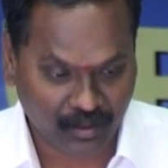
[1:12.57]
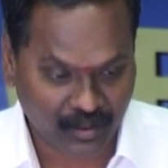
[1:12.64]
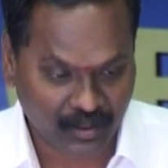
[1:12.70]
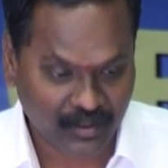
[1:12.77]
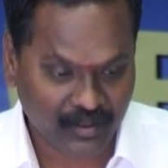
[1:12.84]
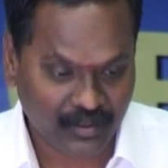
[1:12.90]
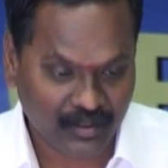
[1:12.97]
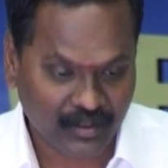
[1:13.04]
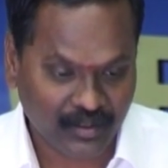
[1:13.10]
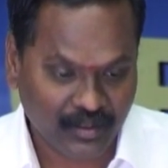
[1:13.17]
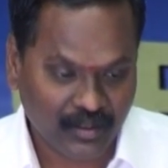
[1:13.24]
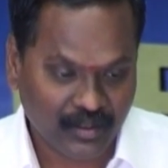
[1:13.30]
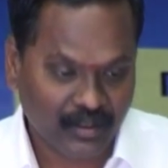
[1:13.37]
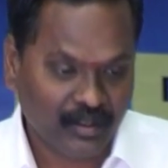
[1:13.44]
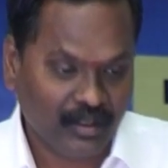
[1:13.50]
world
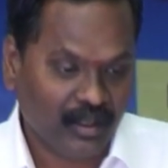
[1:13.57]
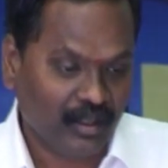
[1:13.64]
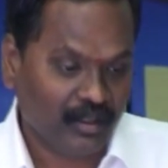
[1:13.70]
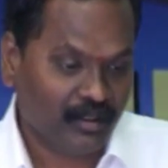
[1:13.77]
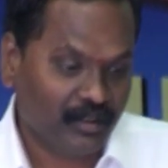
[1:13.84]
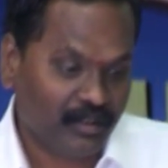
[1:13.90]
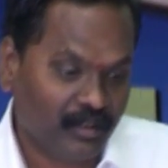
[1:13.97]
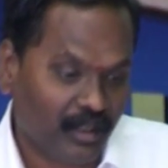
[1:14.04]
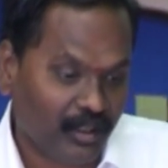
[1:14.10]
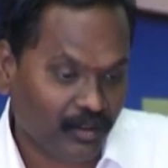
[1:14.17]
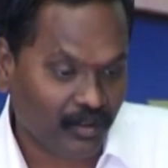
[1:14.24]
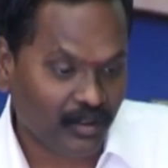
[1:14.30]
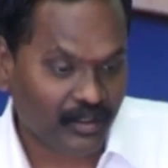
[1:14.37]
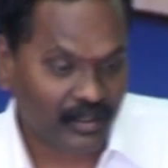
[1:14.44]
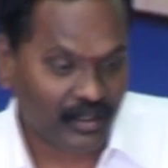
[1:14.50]
and not
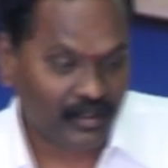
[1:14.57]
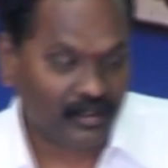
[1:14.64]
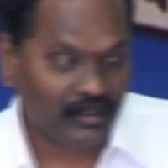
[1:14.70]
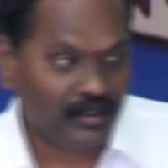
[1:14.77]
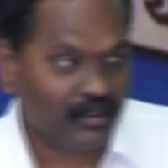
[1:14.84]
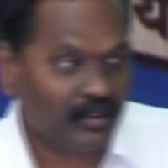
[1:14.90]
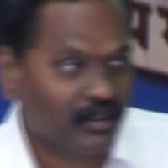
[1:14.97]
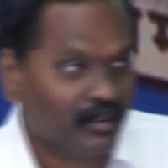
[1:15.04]
only that